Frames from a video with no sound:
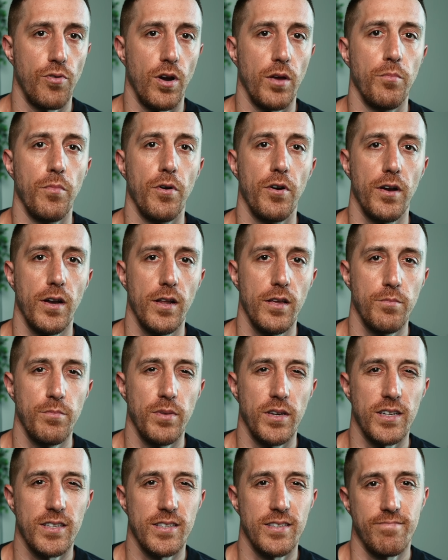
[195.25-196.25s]
primarily
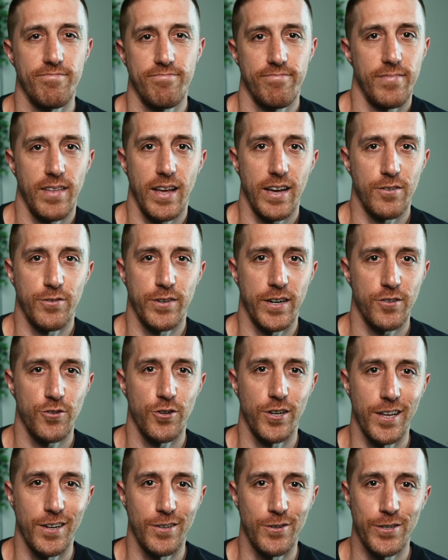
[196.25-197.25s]
because I don't
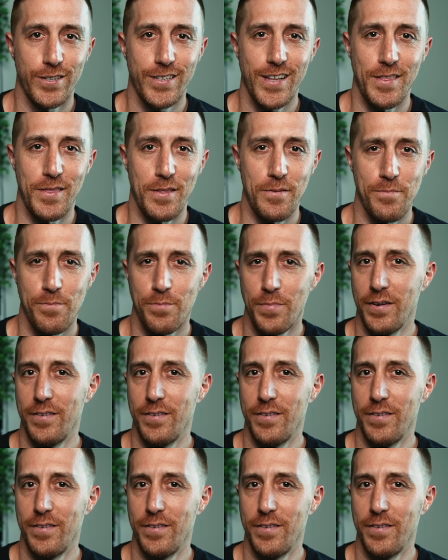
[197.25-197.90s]
actually understand them,